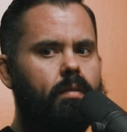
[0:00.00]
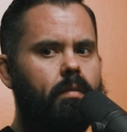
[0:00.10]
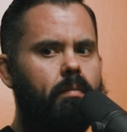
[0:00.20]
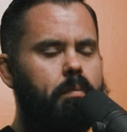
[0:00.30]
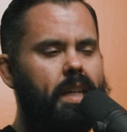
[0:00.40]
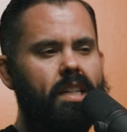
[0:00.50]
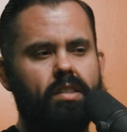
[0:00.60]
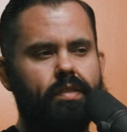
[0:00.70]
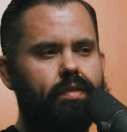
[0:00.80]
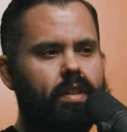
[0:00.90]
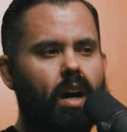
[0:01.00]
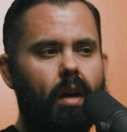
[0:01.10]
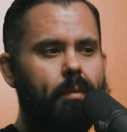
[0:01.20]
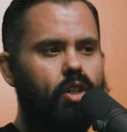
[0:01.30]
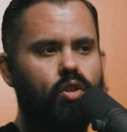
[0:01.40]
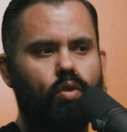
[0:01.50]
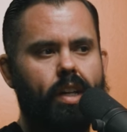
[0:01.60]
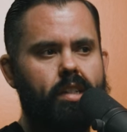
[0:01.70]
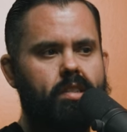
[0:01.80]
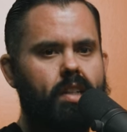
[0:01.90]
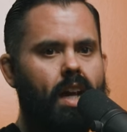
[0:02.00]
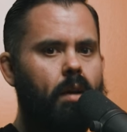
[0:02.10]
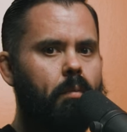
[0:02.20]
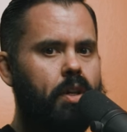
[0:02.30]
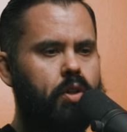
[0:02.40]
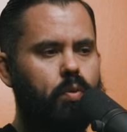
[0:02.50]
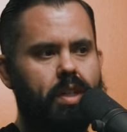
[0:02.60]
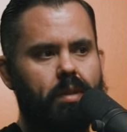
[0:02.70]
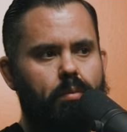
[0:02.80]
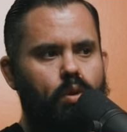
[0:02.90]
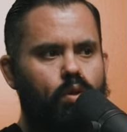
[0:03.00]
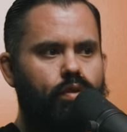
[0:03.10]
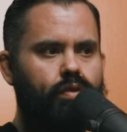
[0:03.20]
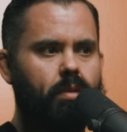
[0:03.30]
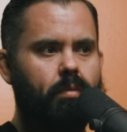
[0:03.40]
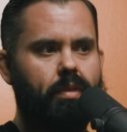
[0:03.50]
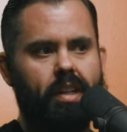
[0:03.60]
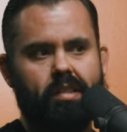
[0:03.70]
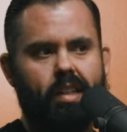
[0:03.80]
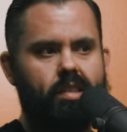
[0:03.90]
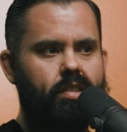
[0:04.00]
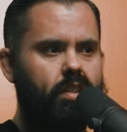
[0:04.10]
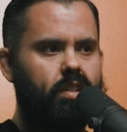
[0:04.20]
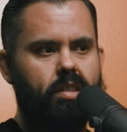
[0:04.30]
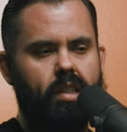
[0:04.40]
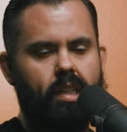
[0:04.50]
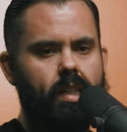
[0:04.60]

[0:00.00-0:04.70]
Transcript: means of common grace, how much we can pull from things like CRT.